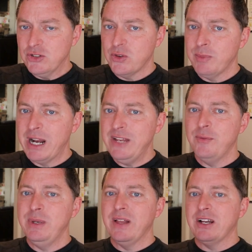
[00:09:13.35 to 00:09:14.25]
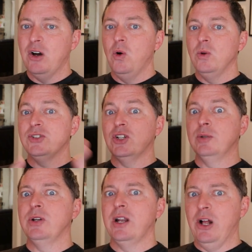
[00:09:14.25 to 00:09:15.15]
So there might even be like a whole
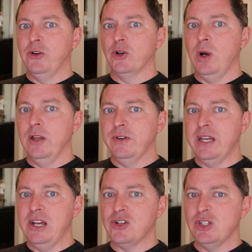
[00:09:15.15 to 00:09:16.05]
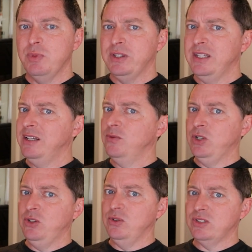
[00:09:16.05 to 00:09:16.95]
sermon on elder qualifications, but then
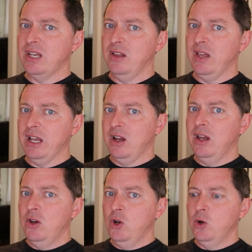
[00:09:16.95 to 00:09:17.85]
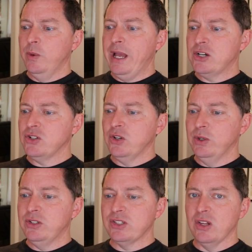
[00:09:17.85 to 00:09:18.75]
when you say, like, who are we actually
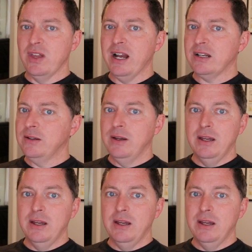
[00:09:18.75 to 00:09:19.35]
going to select?